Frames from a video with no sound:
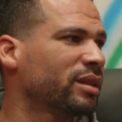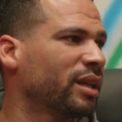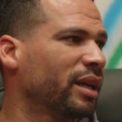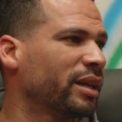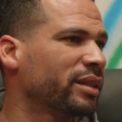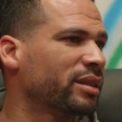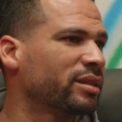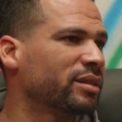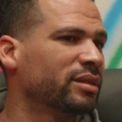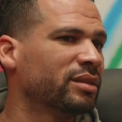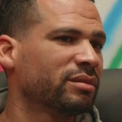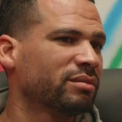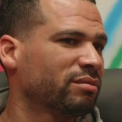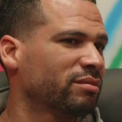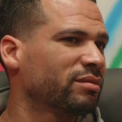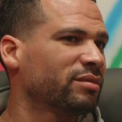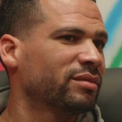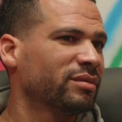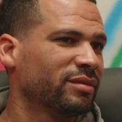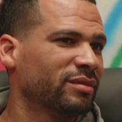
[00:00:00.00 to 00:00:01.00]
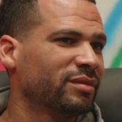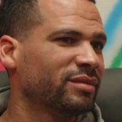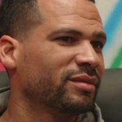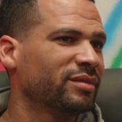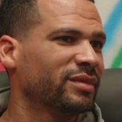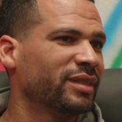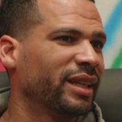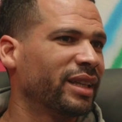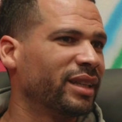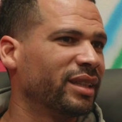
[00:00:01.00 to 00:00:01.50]
Like,
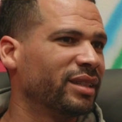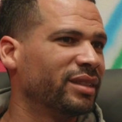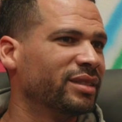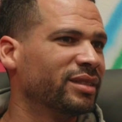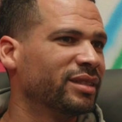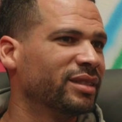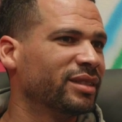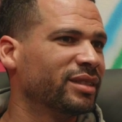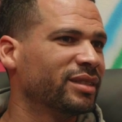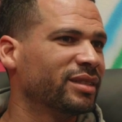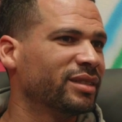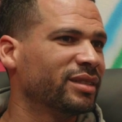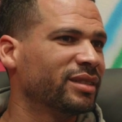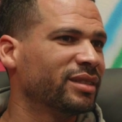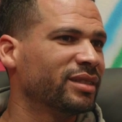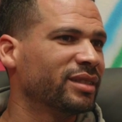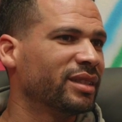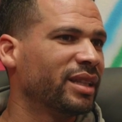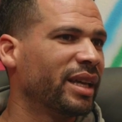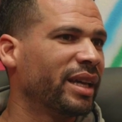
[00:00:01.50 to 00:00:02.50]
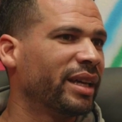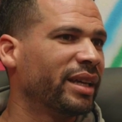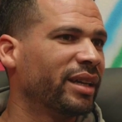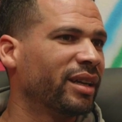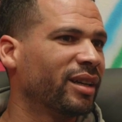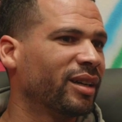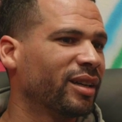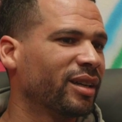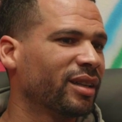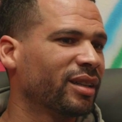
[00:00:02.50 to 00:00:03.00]
they
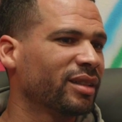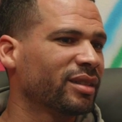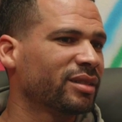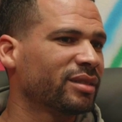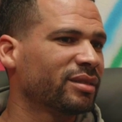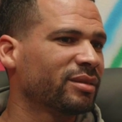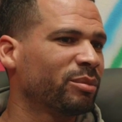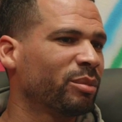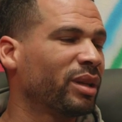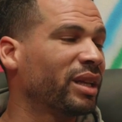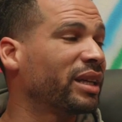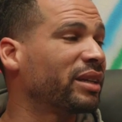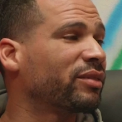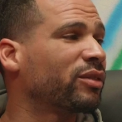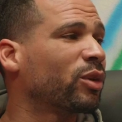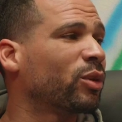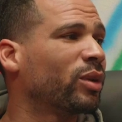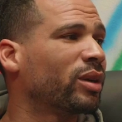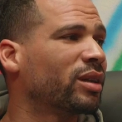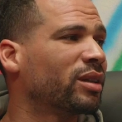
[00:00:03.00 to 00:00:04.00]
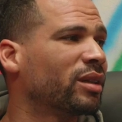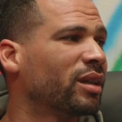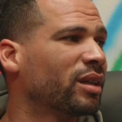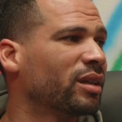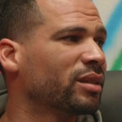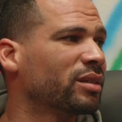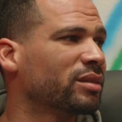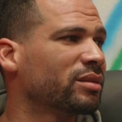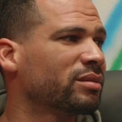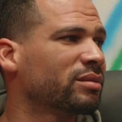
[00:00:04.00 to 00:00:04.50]
are playing for one
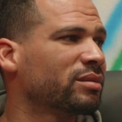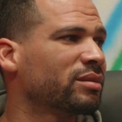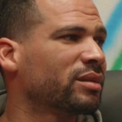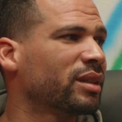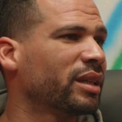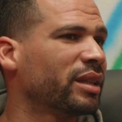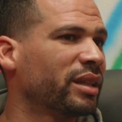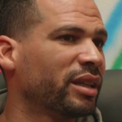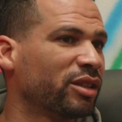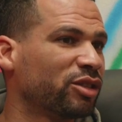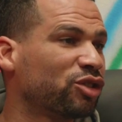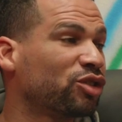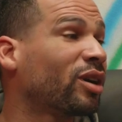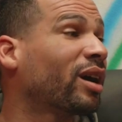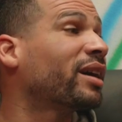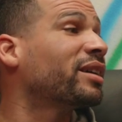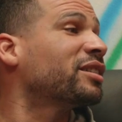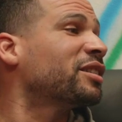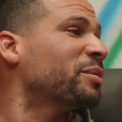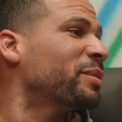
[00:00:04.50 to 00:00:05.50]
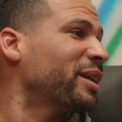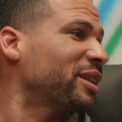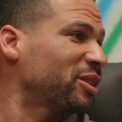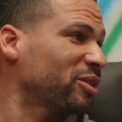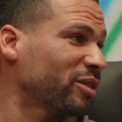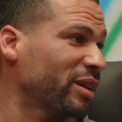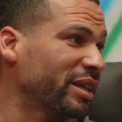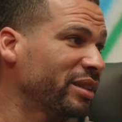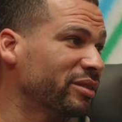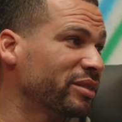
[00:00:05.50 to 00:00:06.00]
another, and they're trying to make
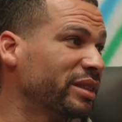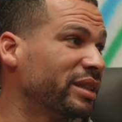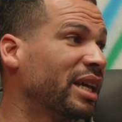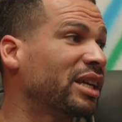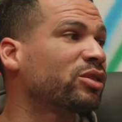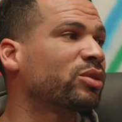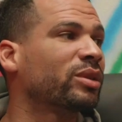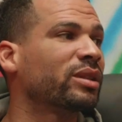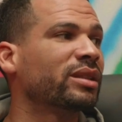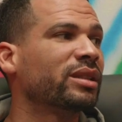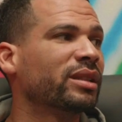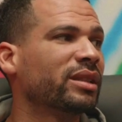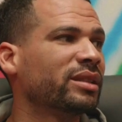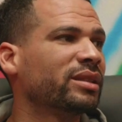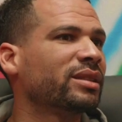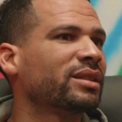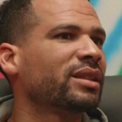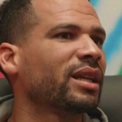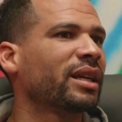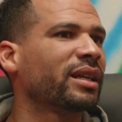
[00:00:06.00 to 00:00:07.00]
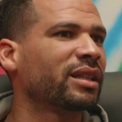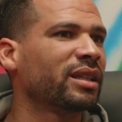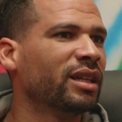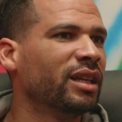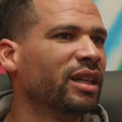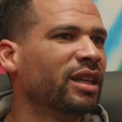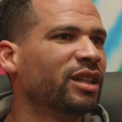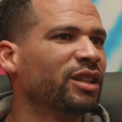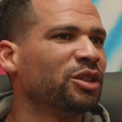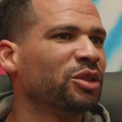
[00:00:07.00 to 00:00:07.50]
the right read. That's what it is. It's like,
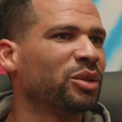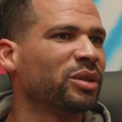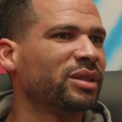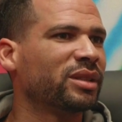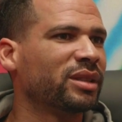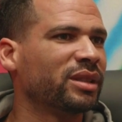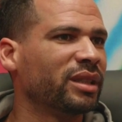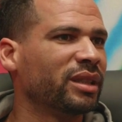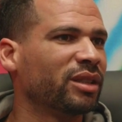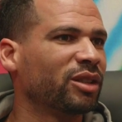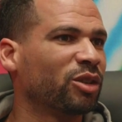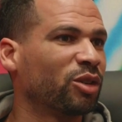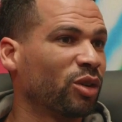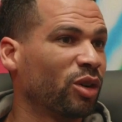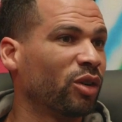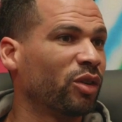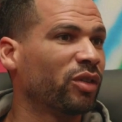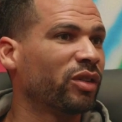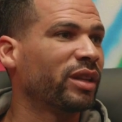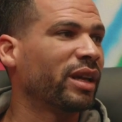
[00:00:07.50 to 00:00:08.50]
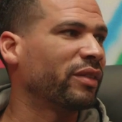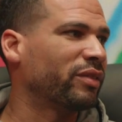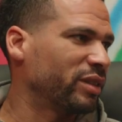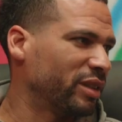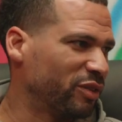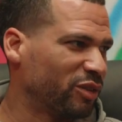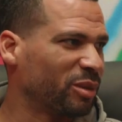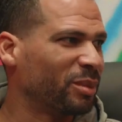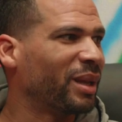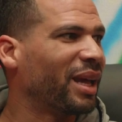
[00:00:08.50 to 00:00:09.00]
you can see the growth
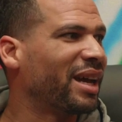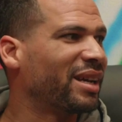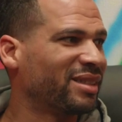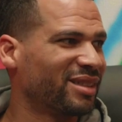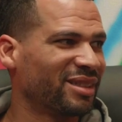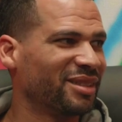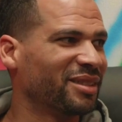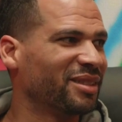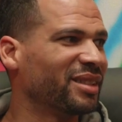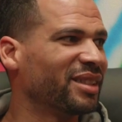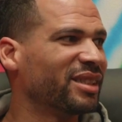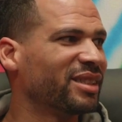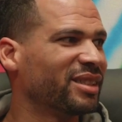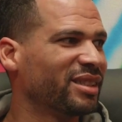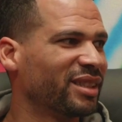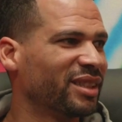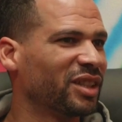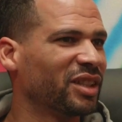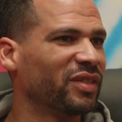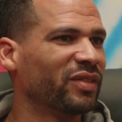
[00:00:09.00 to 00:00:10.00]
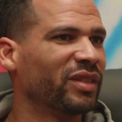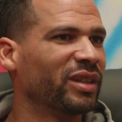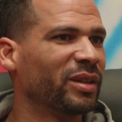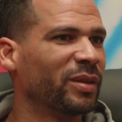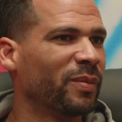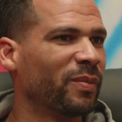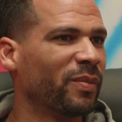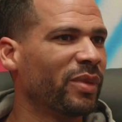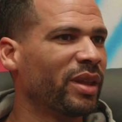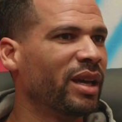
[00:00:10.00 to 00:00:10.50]
definitely from last year to this year of
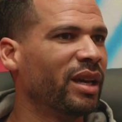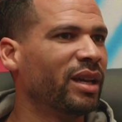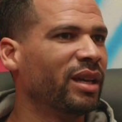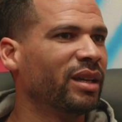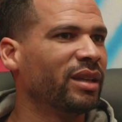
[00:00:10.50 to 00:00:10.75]
them